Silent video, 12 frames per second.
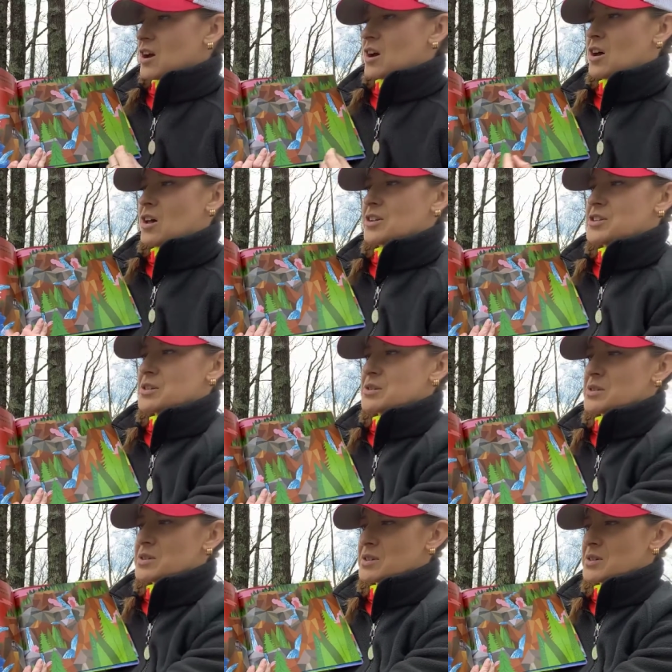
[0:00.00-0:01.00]
All
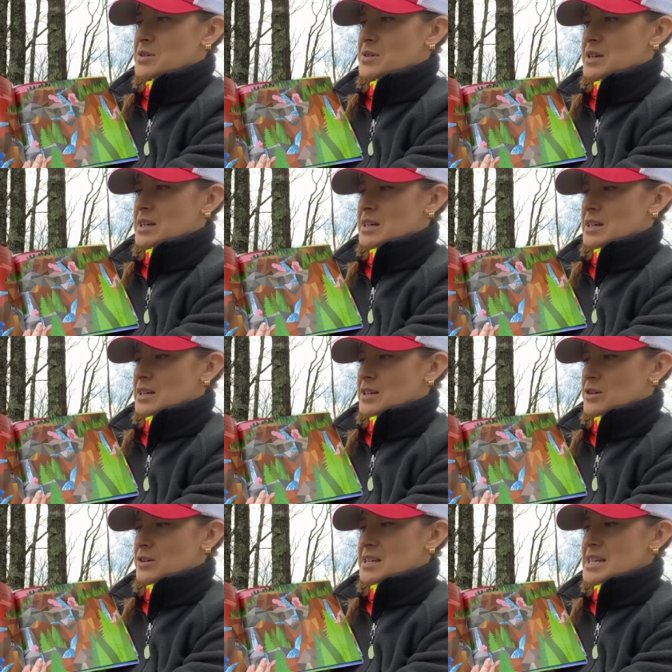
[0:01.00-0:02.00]
too soon,
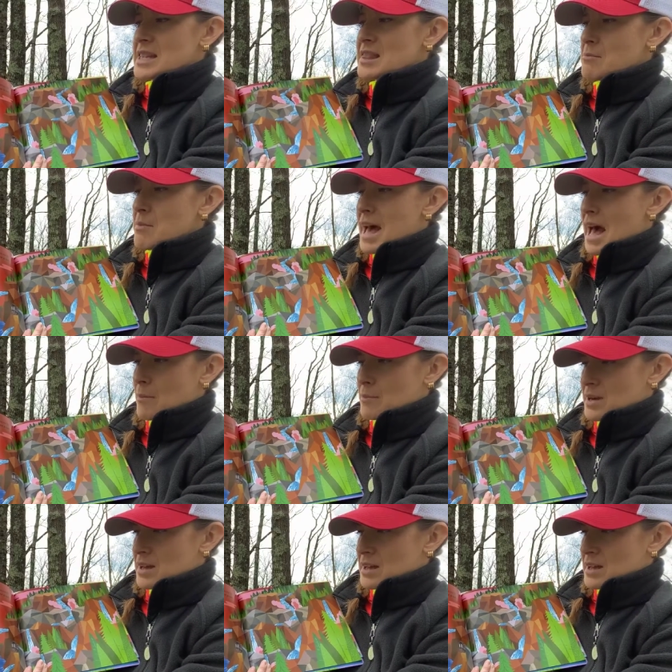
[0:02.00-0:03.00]
you'll need the
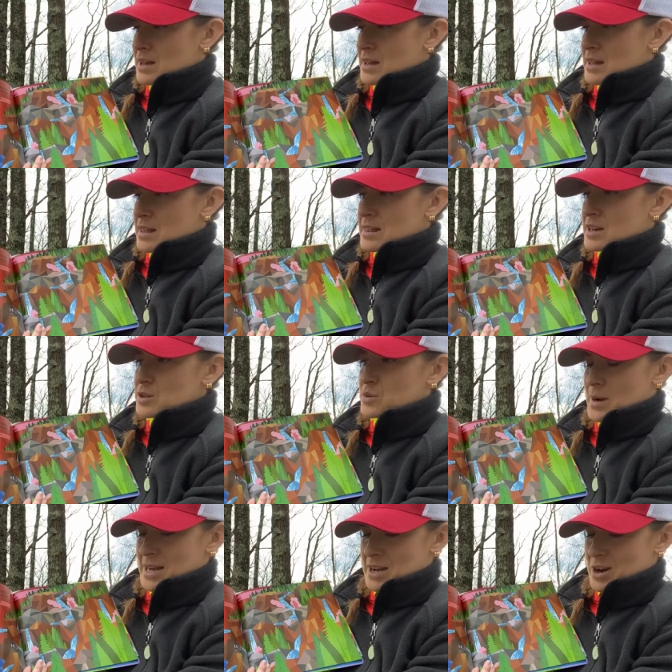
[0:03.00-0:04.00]
map that is
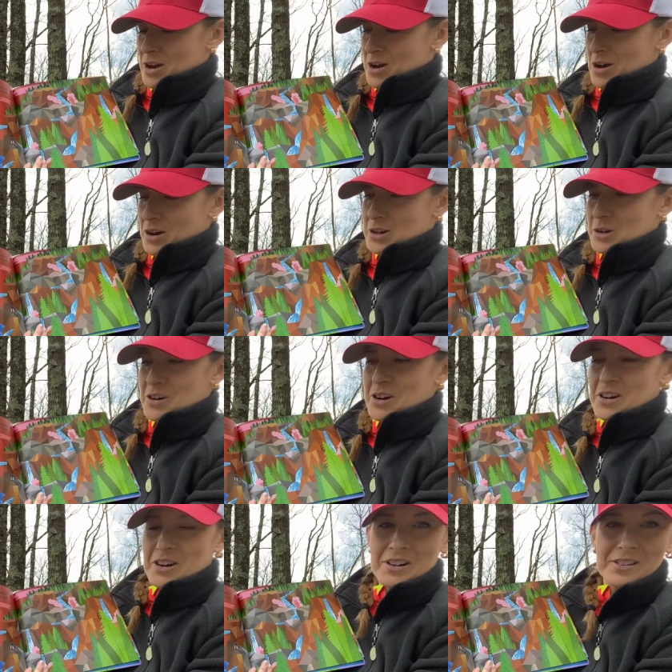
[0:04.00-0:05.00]
written on your
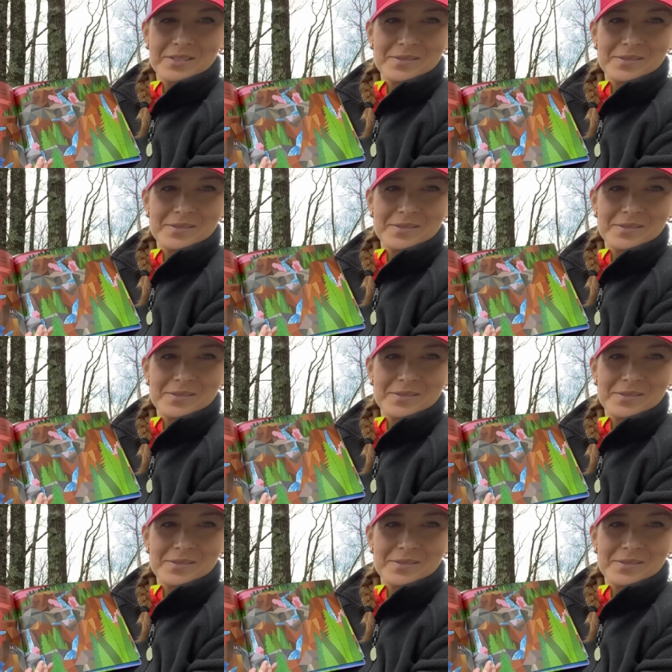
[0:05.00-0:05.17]
heart.